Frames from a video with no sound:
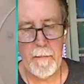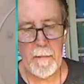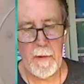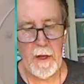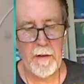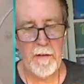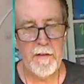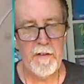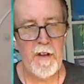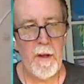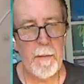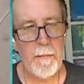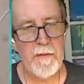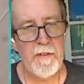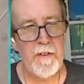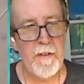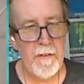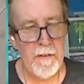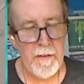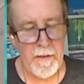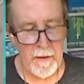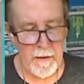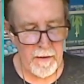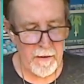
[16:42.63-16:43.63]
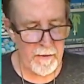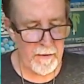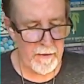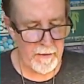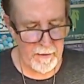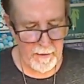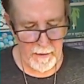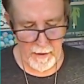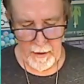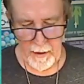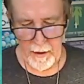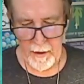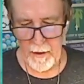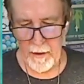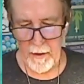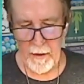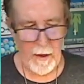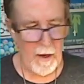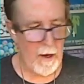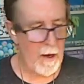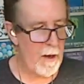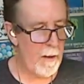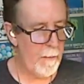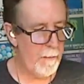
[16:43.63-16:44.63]
substances
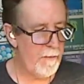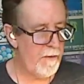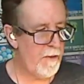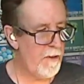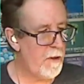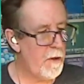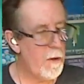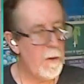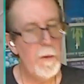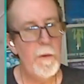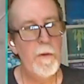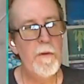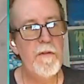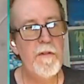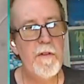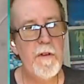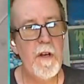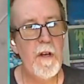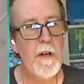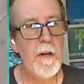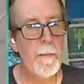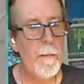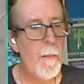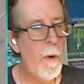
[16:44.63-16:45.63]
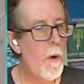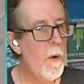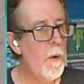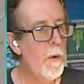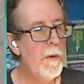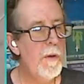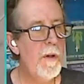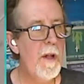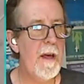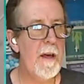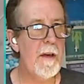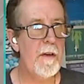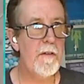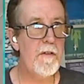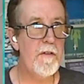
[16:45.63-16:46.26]
to use in a mold, like